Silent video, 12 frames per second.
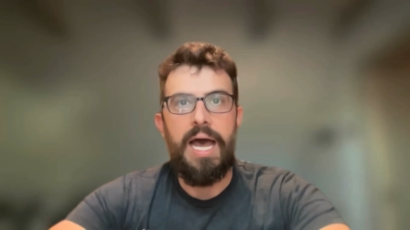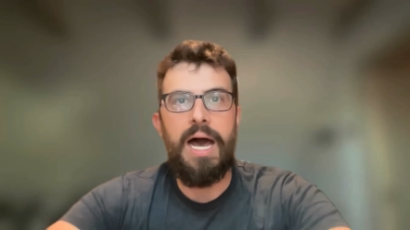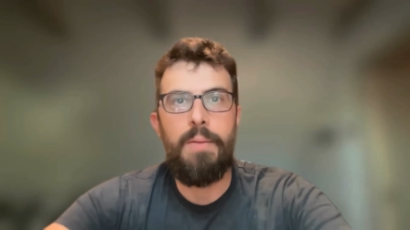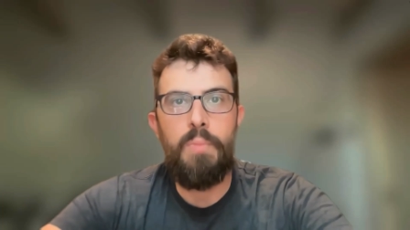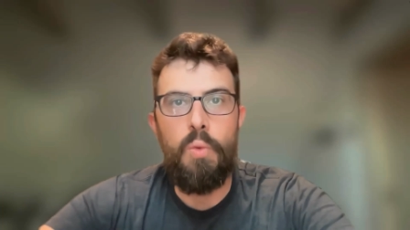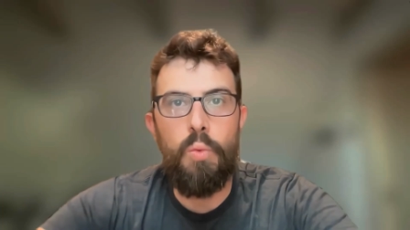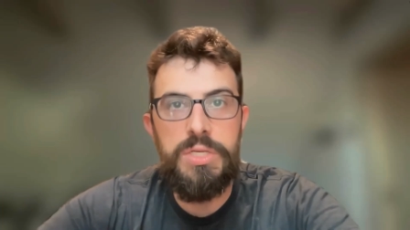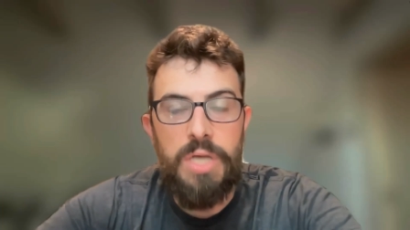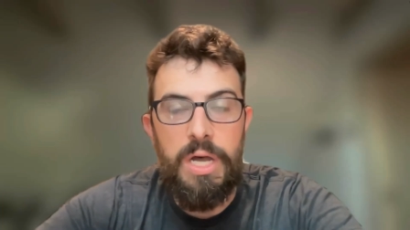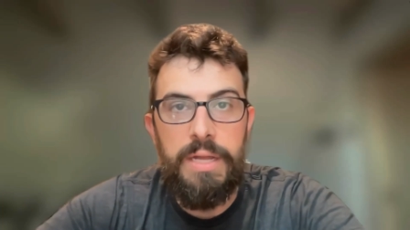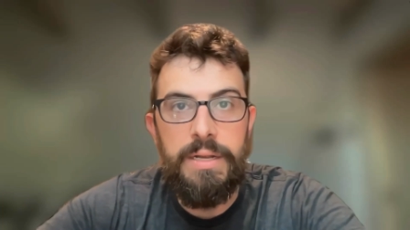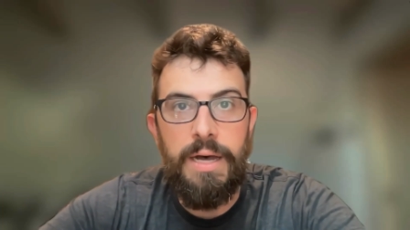um, was
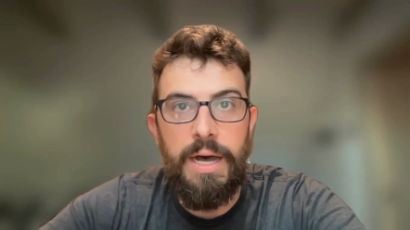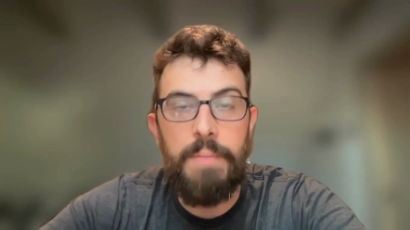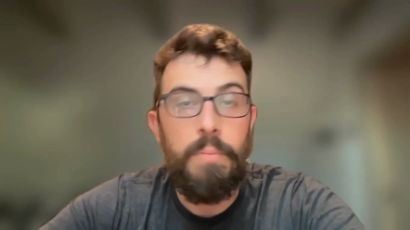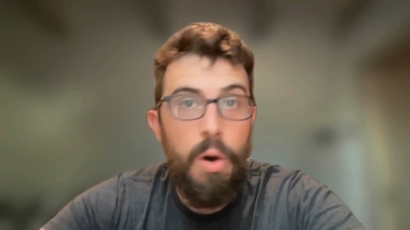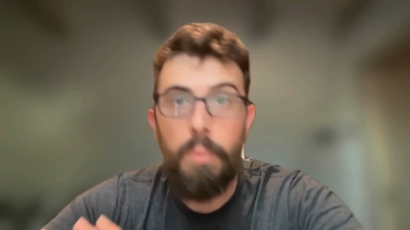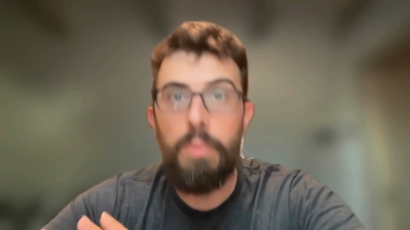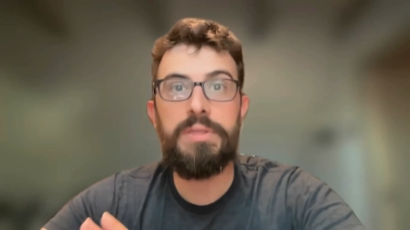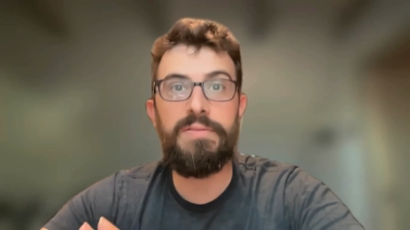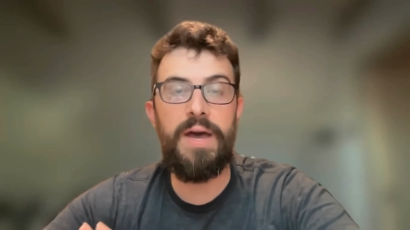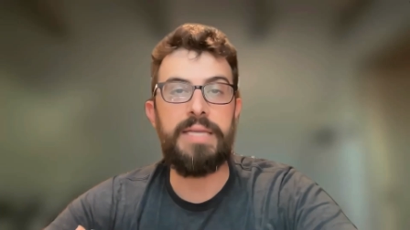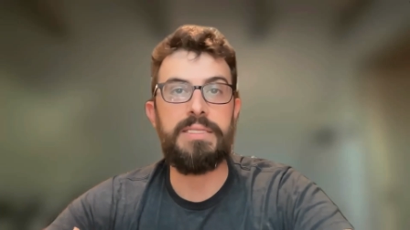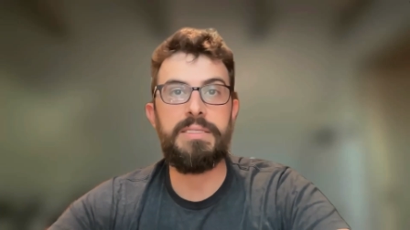on a mobile
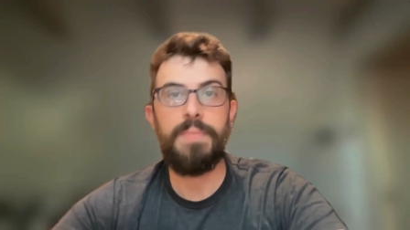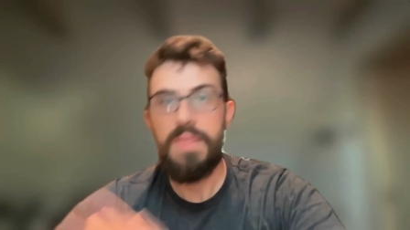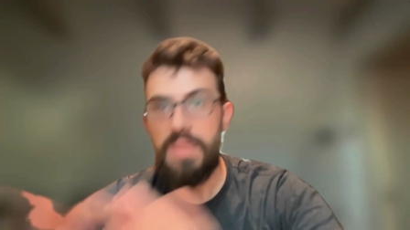device.